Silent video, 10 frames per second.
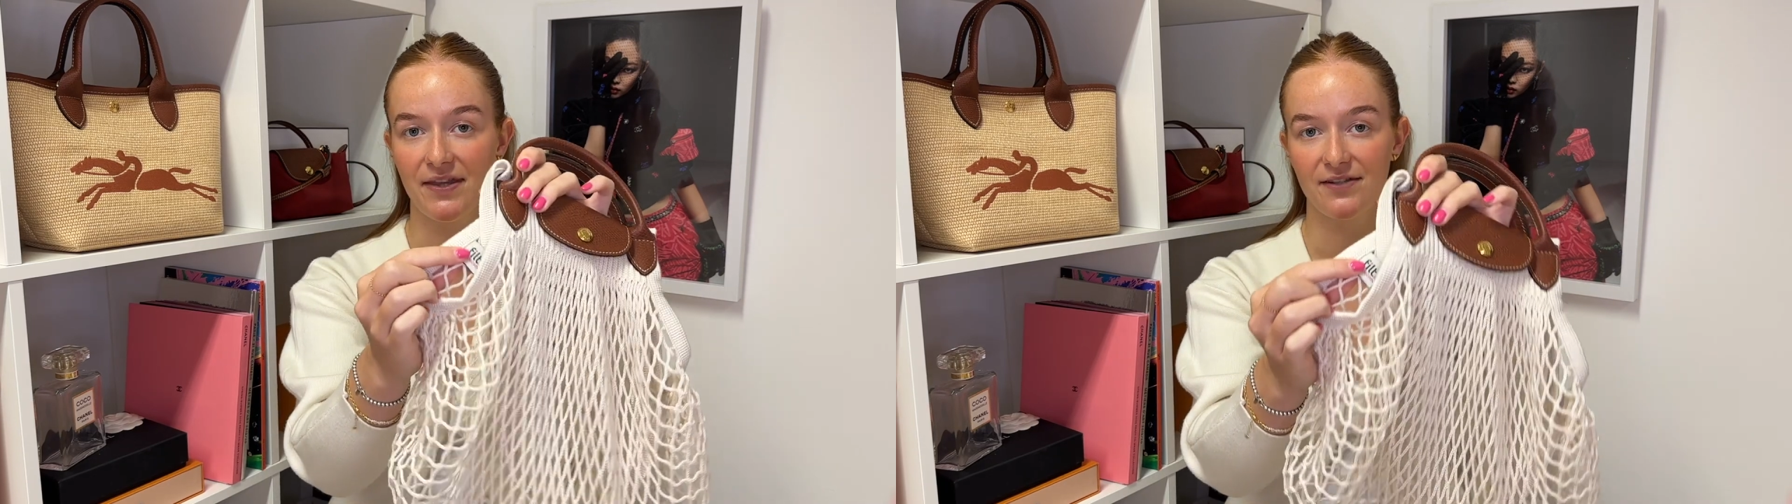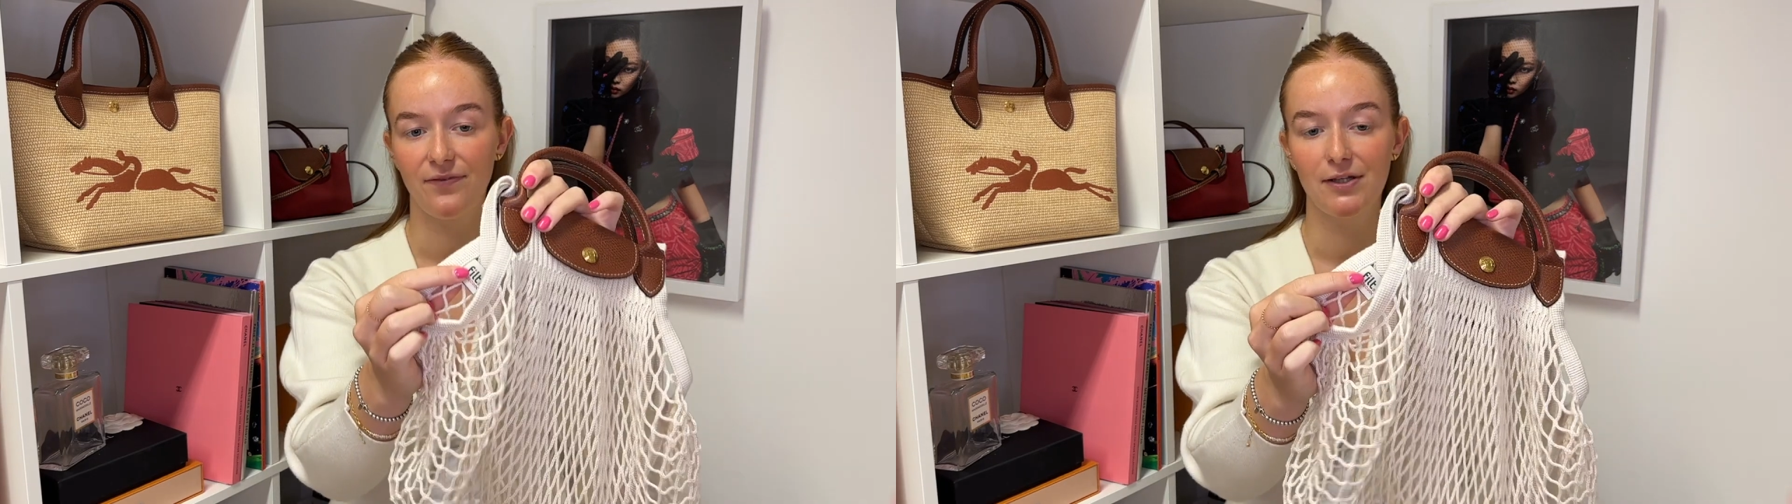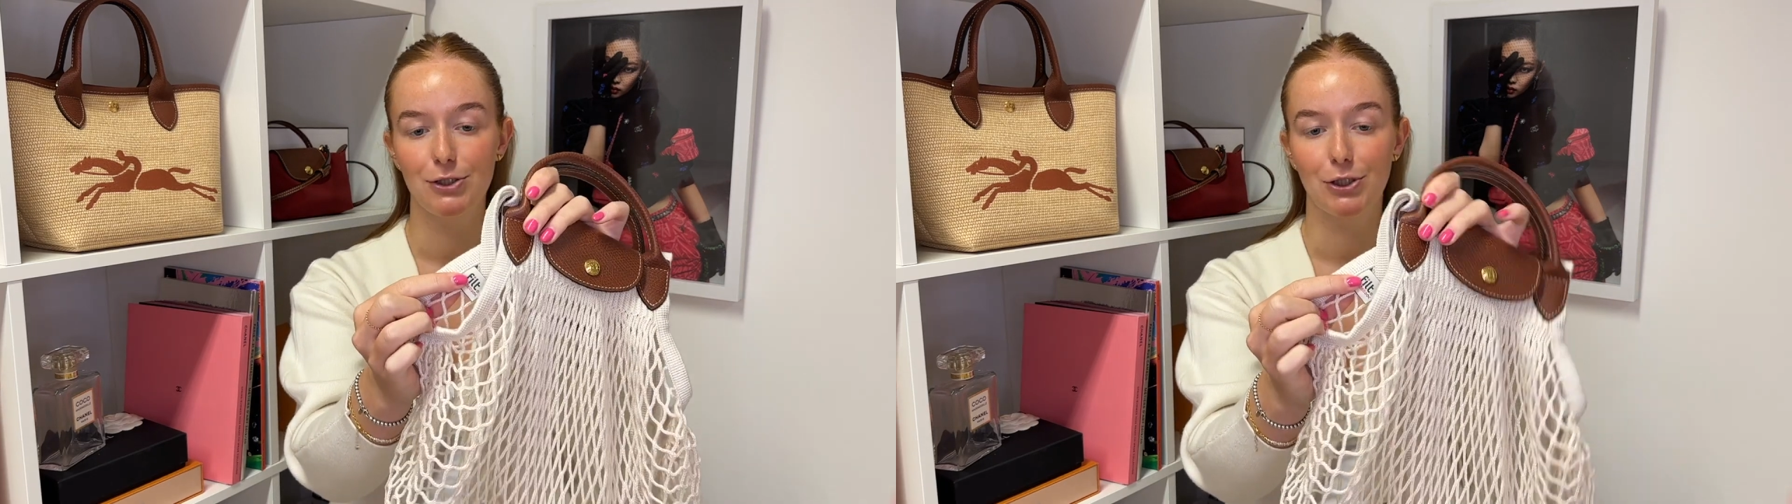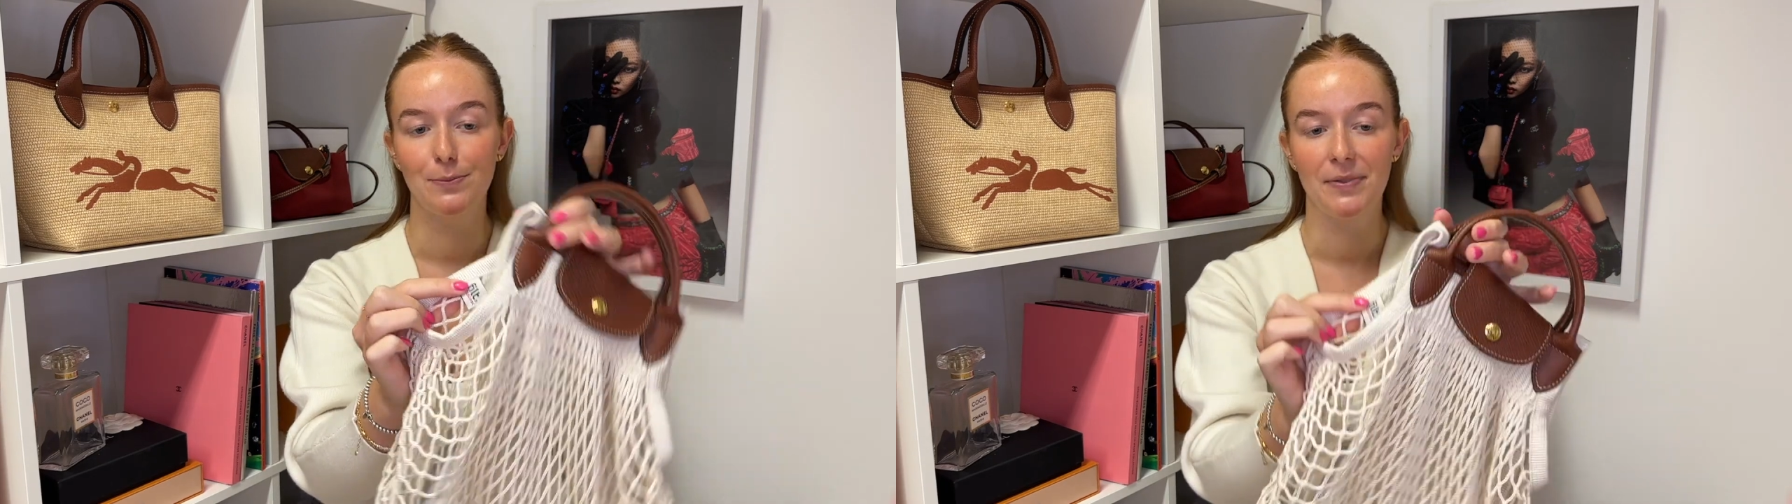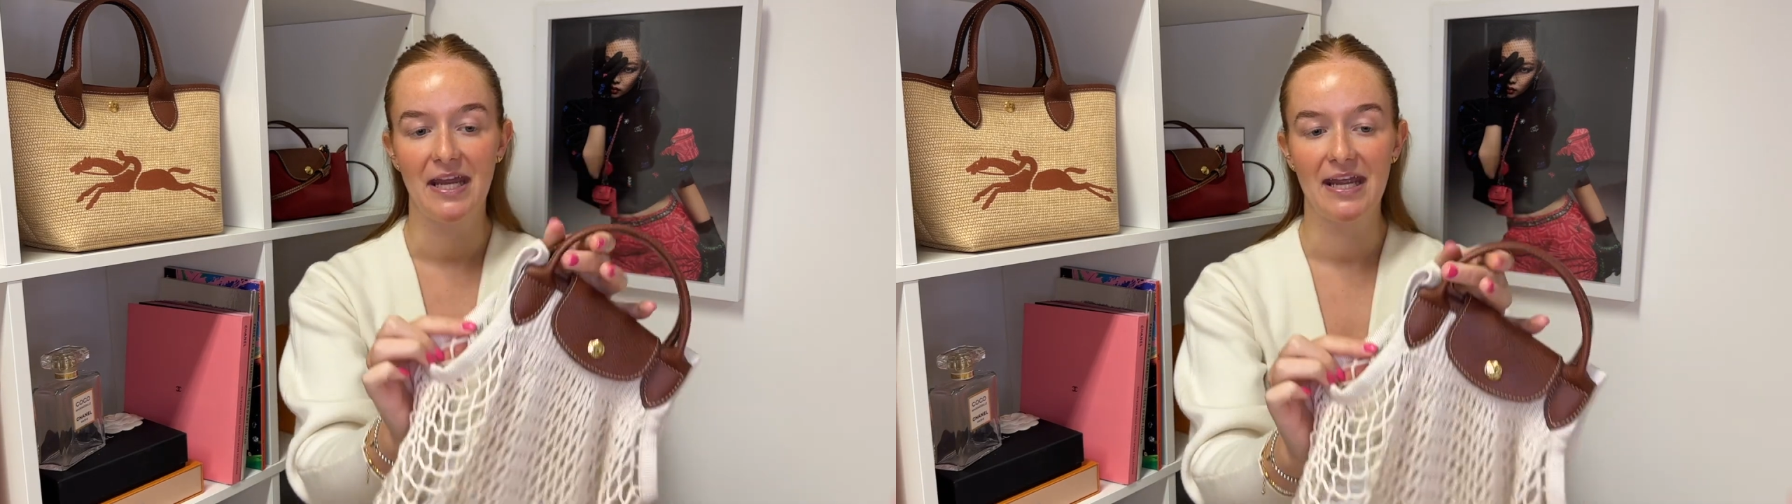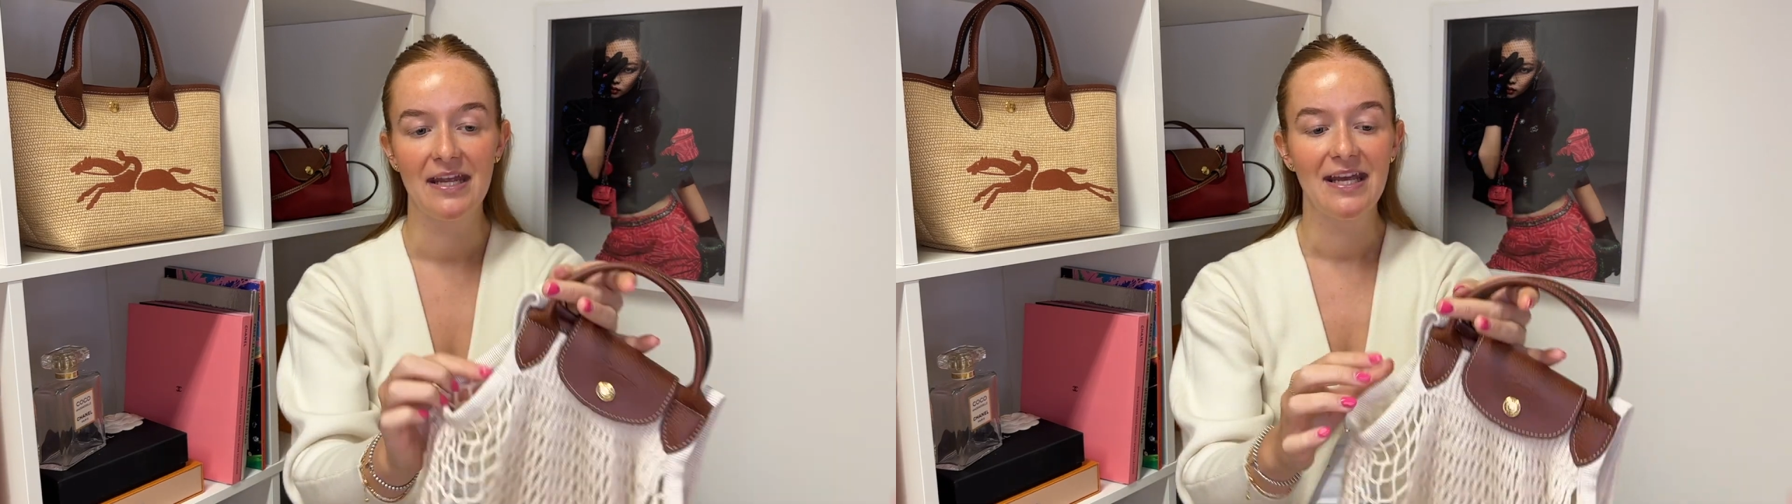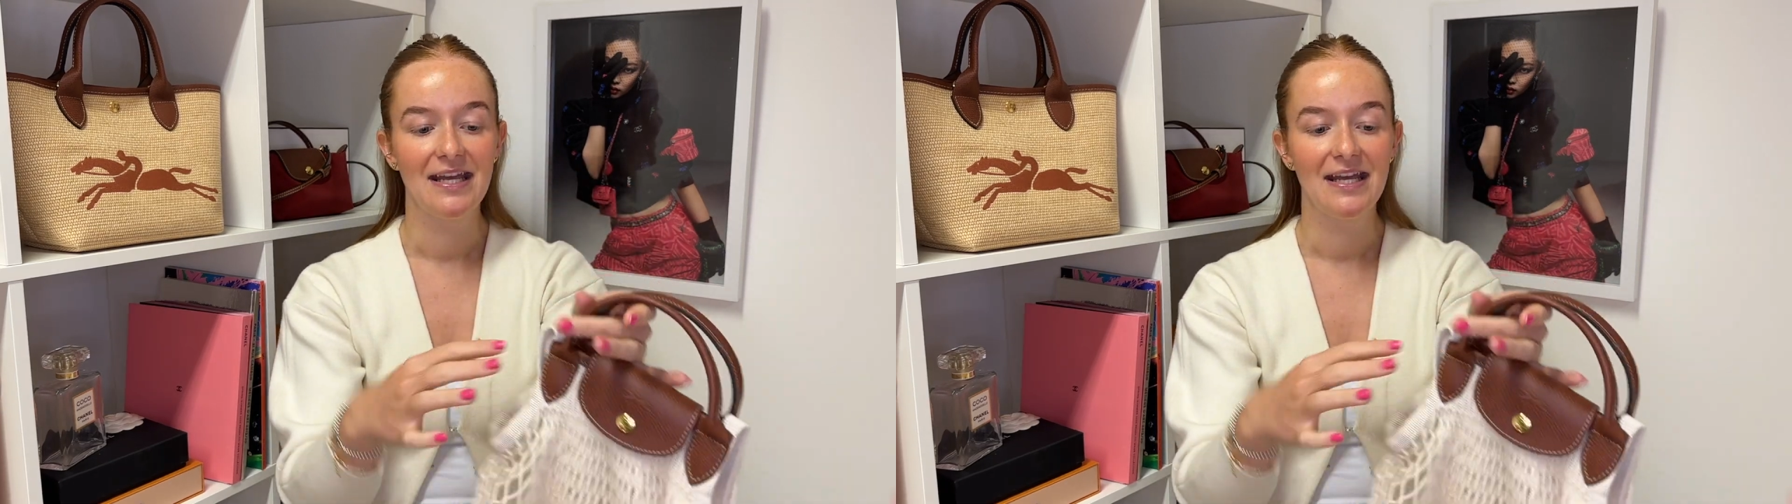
this French company